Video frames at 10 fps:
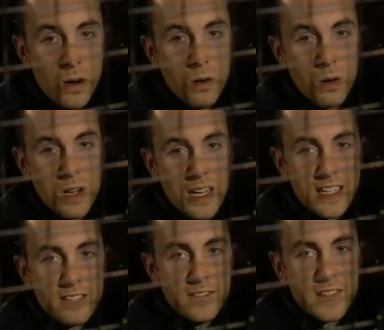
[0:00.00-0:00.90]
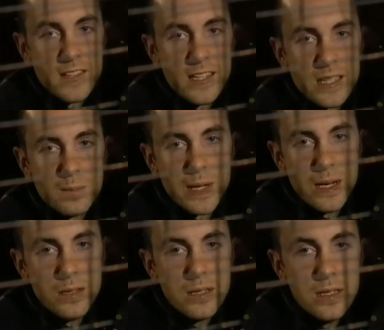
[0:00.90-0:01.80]
All I can think about
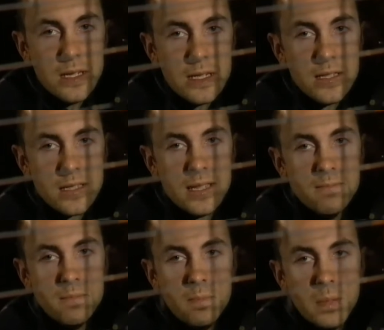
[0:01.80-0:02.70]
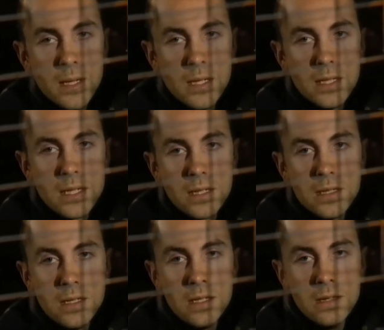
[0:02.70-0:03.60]
is him burning
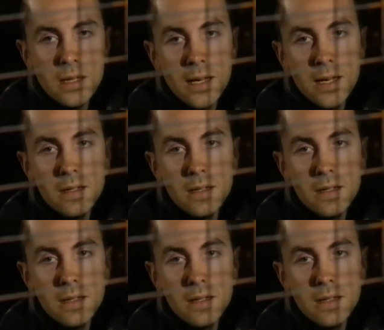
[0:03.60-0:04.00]
in there.